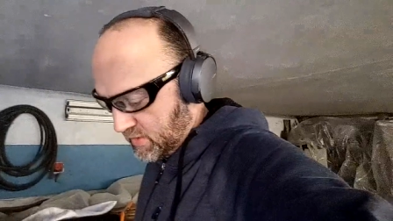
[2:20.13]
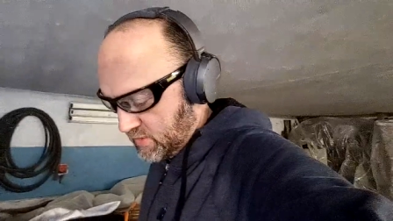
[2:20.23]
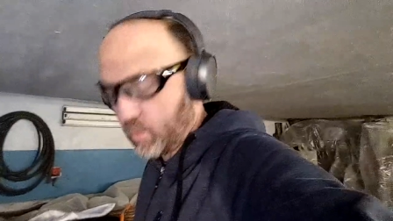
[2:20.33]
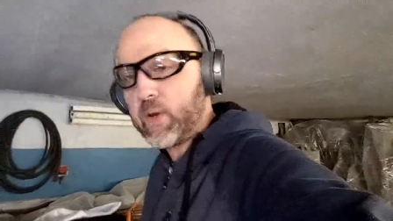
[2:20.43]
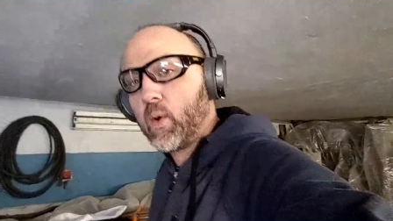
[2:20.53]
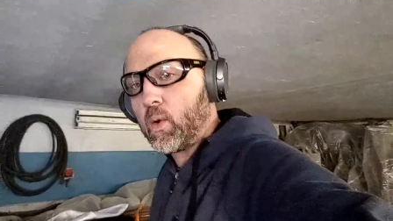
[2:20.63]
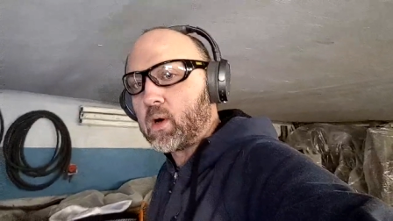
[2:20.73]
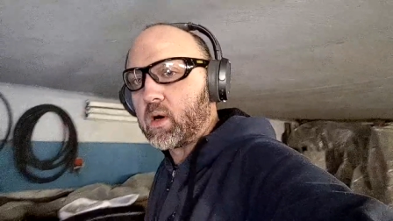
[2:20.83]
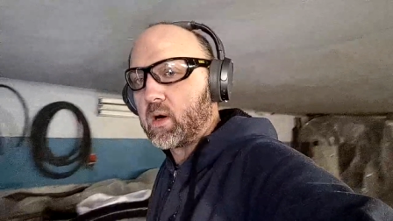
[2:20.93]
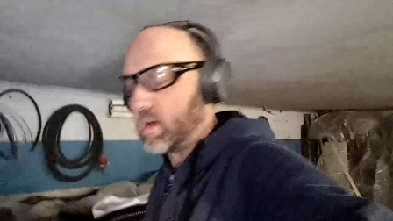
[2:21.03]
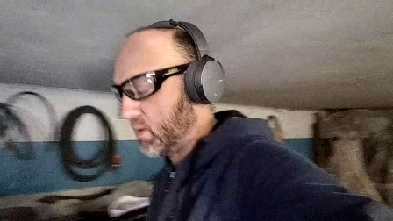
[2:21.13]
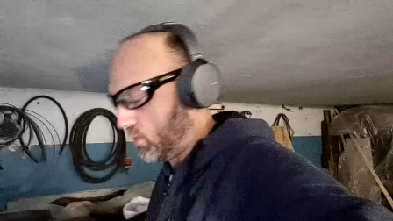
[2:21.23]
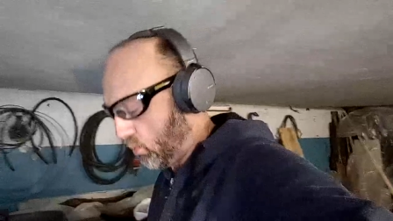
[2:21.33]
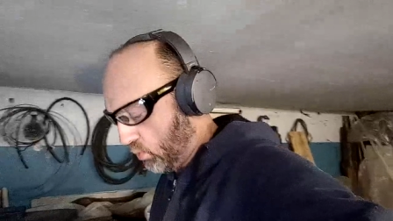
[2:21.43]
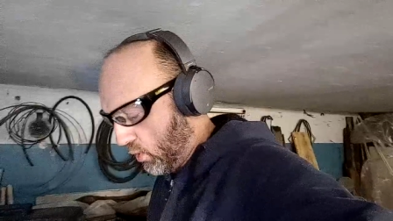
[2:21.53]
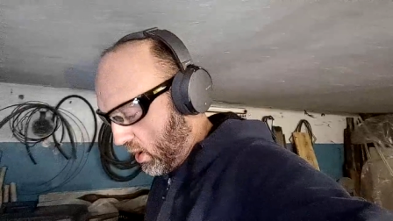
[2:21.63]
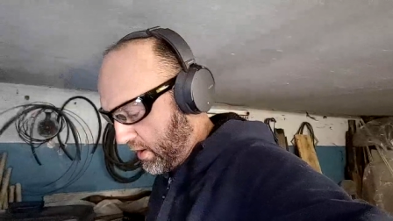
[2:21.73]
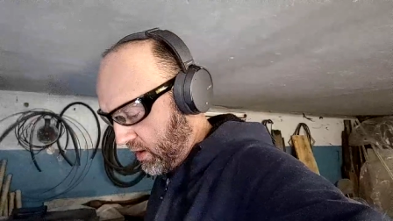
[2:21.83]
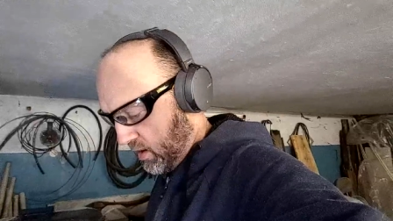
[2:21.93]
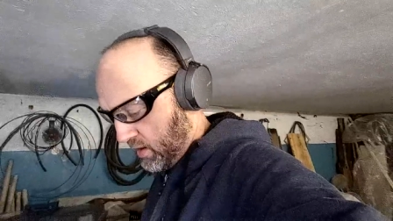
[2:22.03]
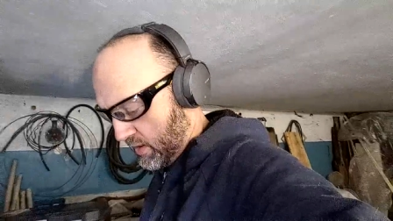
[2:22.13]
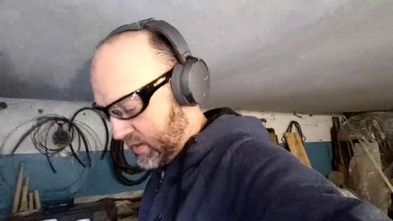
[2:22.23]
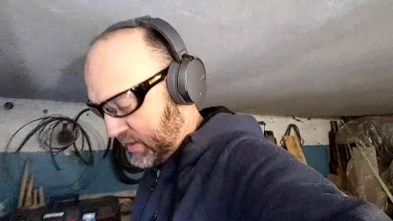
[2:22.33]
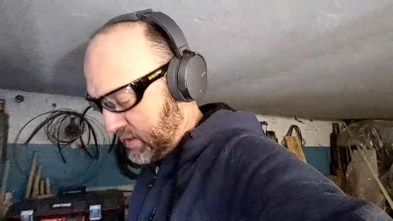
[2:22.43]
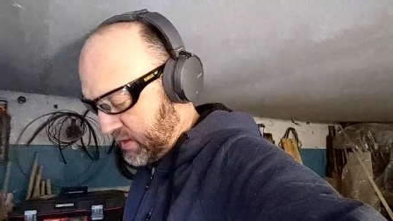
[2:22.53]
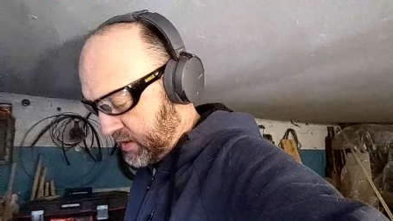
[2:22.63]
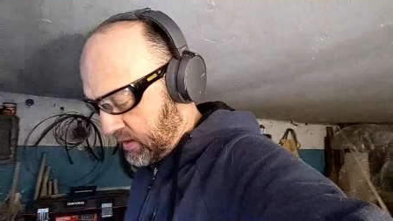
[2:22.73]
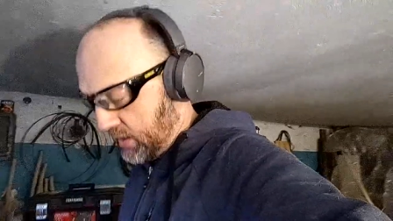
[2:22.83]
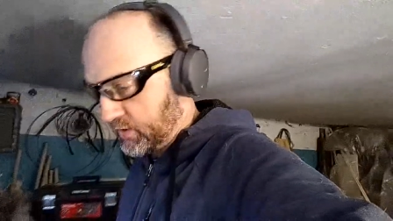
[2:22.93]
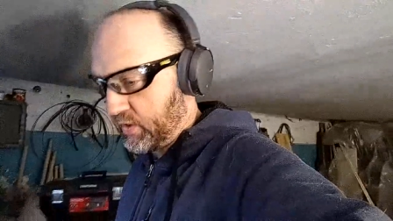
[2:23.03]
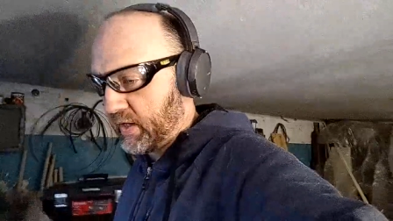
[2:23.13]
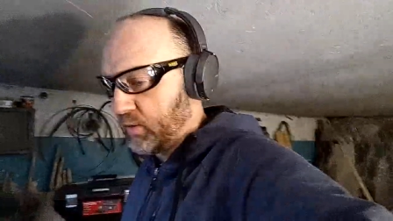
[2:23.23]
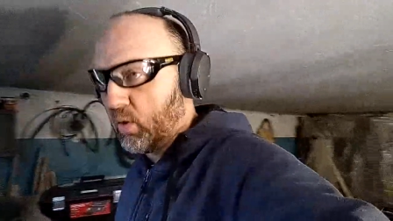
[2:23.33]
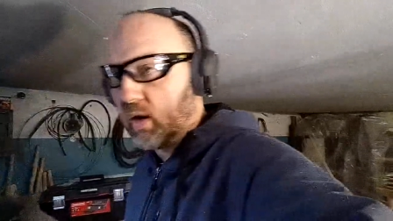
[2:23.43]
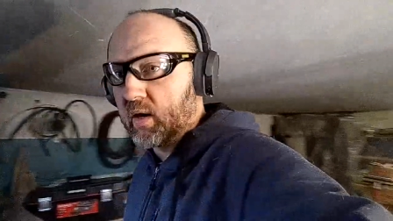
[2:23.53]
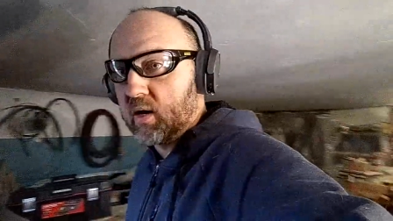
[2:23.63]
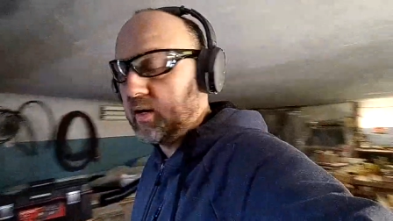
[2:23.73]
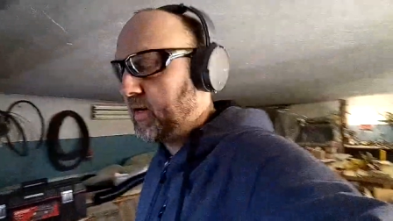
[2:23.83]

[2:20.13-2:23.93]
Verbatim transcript: so we order water, uh, drinking water,